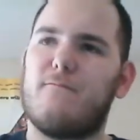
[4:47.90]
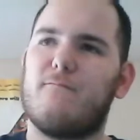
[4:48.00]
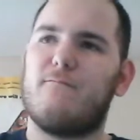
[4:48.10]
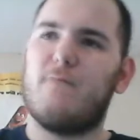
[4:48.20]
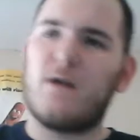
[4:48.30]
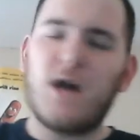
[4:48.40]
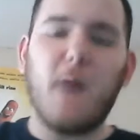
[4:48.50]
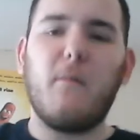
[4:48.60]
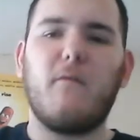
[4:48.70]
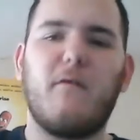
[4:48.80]
the
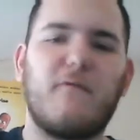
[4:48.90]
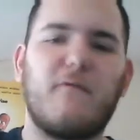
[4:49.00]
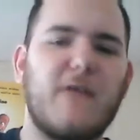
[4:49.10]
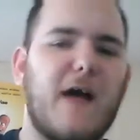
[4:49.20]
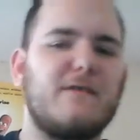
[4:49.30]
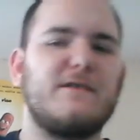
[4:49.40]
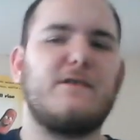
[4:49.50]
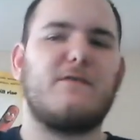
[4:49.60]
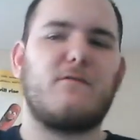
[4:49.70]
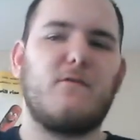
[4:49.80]
couple of finale, you
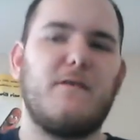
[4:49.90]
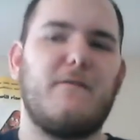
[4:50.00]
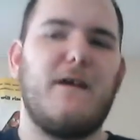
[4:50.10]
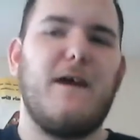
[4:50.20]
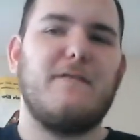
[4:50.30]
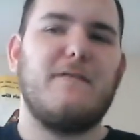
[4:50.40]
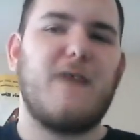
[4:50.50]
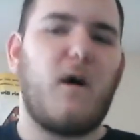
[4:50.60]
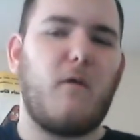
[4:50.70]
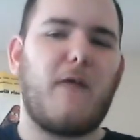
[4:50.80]
can sort of
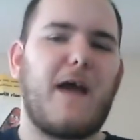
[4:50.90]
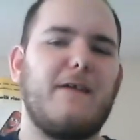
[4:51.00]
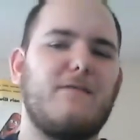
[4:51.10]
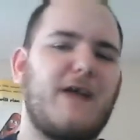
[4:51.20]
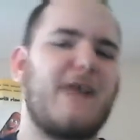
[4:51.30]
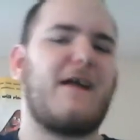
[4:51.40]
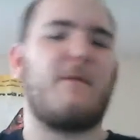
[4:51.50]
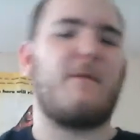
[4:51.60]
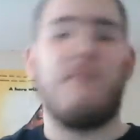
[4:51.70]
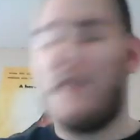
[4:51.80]
tell that it was kind of
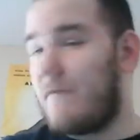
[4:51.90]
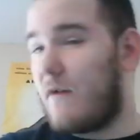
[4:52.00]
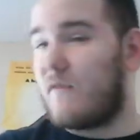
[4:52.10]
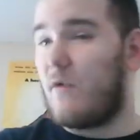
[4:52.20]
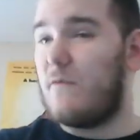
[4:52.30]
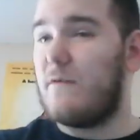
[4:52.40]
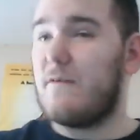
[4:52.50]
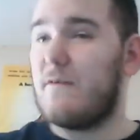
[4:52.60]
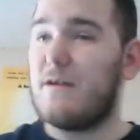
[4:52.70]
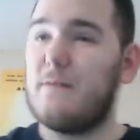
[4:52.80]
last minute they were told it was
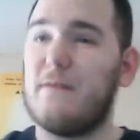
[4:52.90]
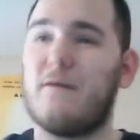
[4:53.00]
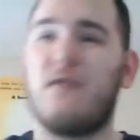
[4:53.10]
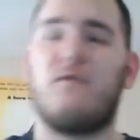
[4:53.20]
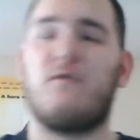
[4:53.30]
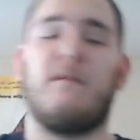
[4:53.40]
going to be a final claim.